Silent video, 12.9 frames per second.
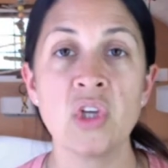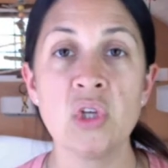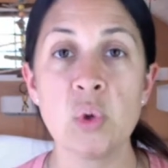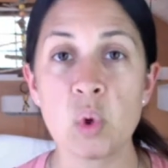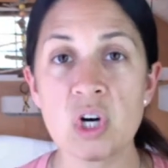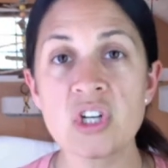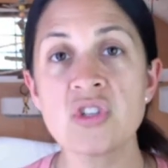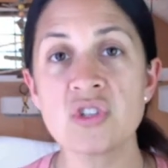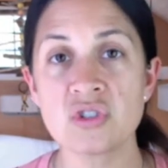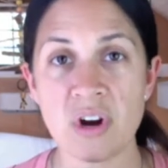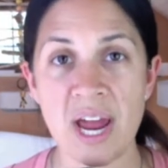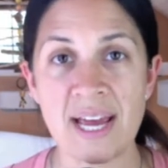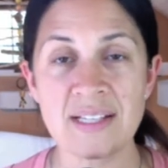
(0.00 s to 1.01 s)
Your
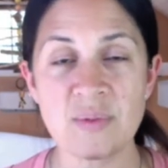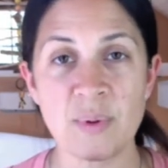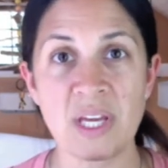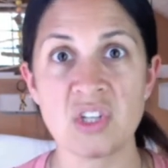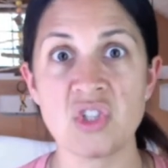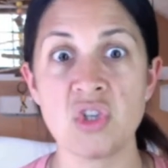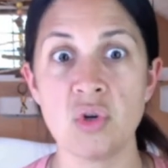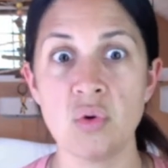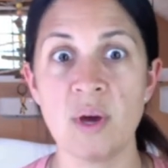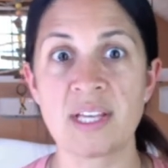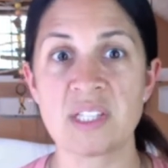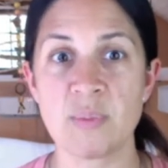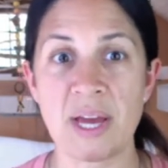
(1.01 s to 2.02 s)
stress, because you
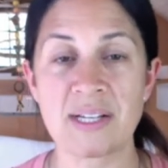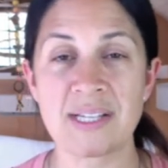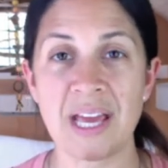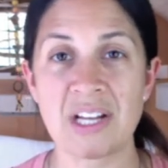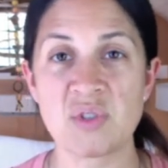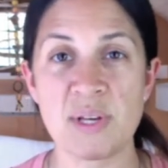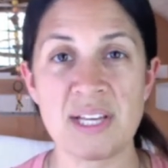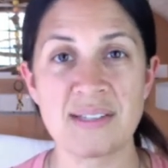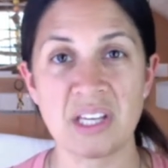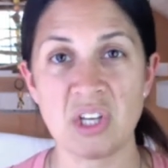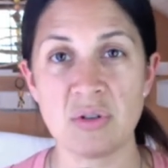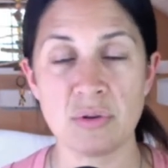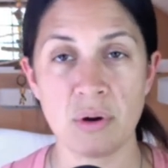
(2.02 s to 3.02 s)
expect to catch pees
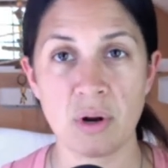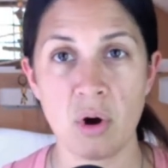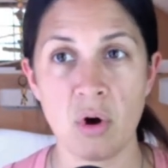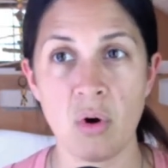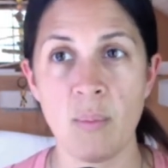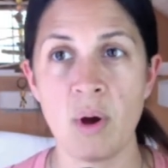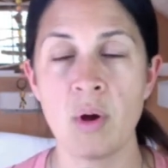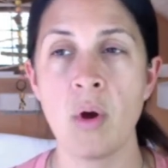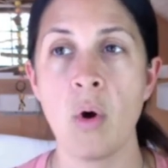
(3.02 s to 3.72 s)
like you do at home,